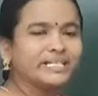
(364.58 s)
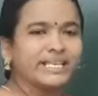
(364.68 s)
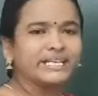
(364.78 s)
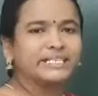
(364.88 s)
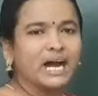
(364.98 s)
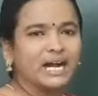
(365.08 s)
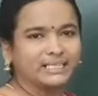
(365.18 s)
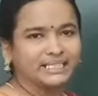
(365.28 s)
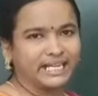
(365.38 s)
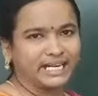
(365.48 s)
6
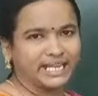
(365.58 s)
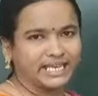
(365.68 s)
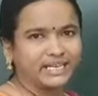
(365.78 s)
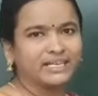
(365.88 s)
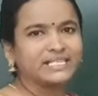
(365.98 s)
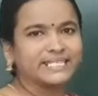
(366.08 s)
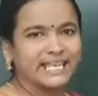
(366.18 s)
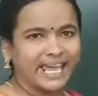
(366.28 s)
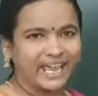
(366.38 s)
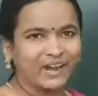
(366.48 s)
hours in a year
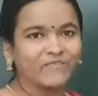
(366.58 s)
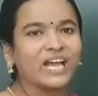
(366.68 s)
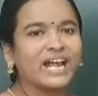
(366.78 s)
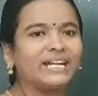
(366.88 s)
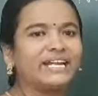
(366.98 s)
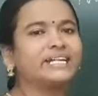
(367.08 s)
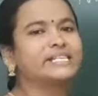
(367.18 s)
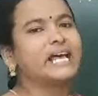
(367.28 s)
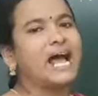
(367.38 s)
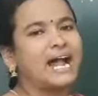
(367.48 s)
saved, and it
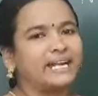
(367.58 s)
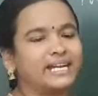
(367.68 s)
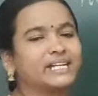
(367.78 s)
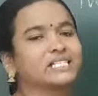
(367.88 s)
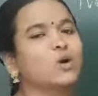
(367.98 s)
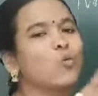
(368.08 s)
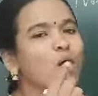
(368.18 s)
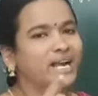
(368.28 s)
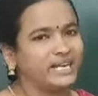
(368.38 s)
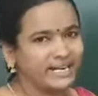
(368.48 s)
is added as a
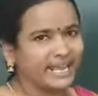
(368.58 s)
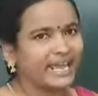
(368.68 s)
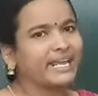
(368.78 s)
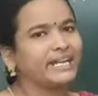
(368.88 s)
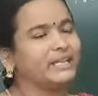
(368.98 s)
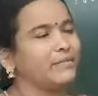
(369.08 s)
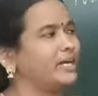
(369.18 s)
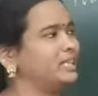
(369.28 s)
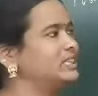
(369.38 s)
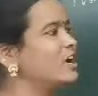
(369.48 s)
1 day in the month